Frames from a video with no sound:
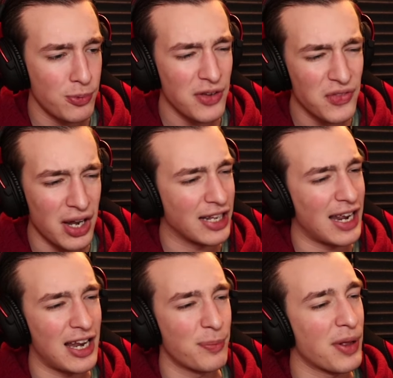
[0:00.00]
We've got an
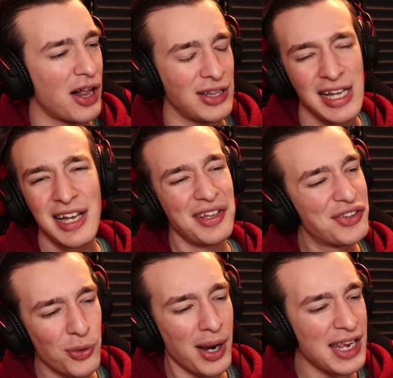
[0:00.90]
ender pearl.
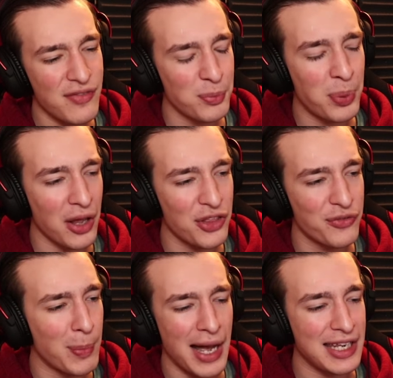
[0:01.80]
Do I even bother
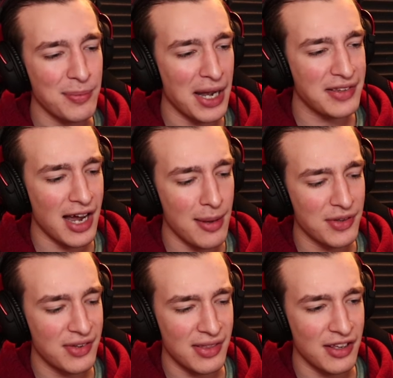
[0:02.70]
mining my
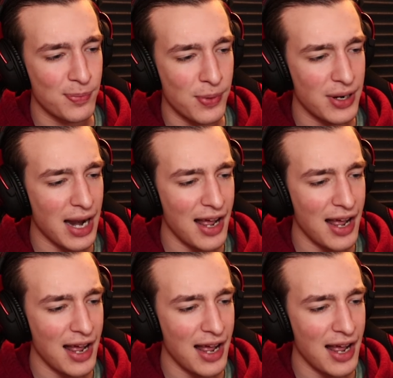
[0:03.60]
diamonds at this point?